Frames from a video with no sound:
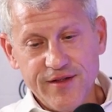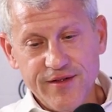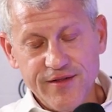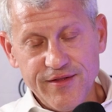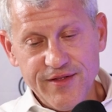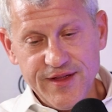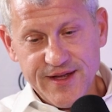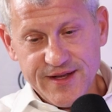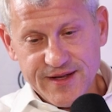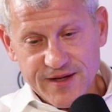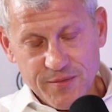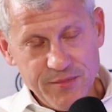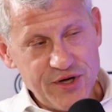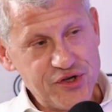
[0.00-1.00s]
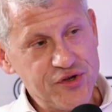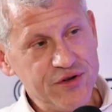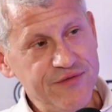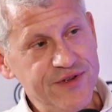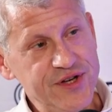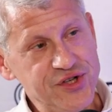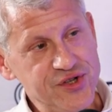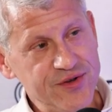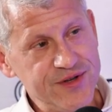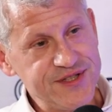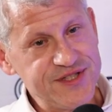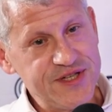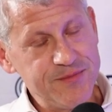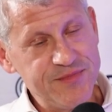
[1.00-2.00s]
the Commissioner of
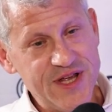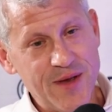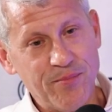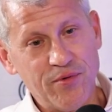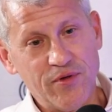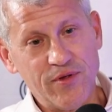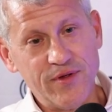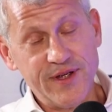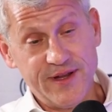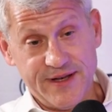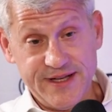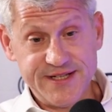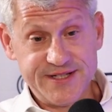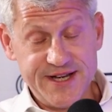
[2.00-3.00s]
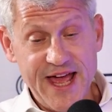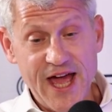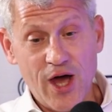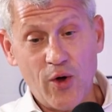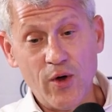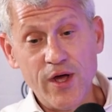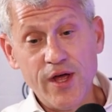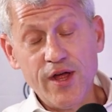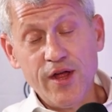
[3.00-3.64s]
Insurance, Tim Temple, at least now,